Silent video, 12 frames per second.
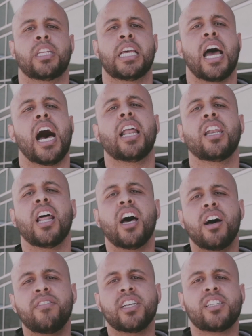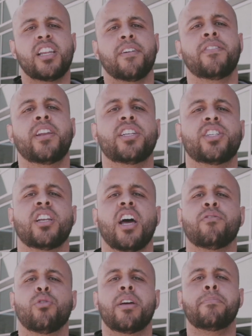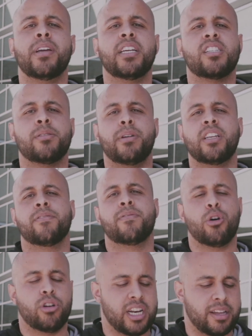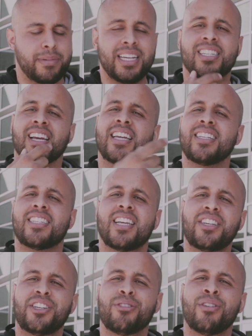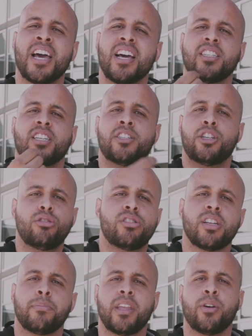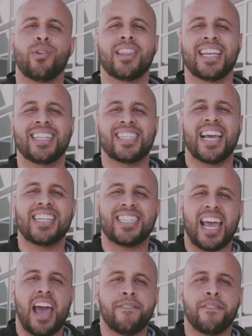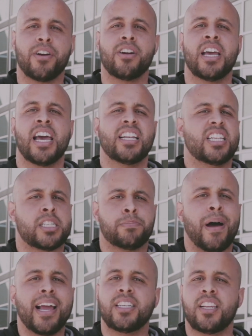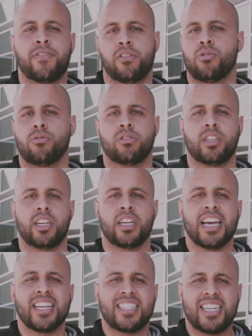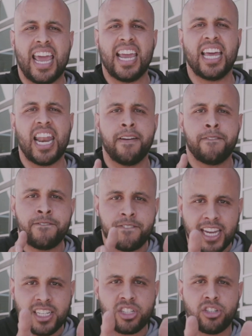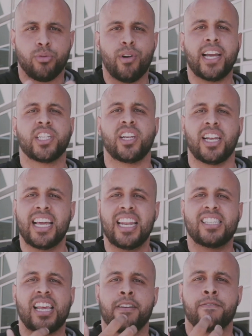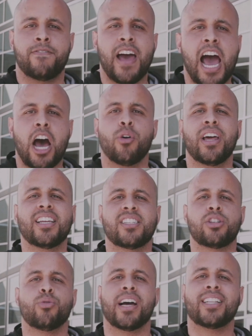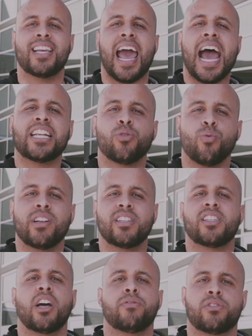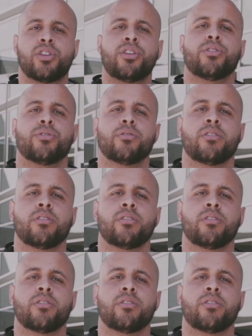I love this definition of what it means to be devoted. It means to continue to do something with intense effort, despite difficulty, staying in a fixed direction. It is a vow. It is to attach oneself to.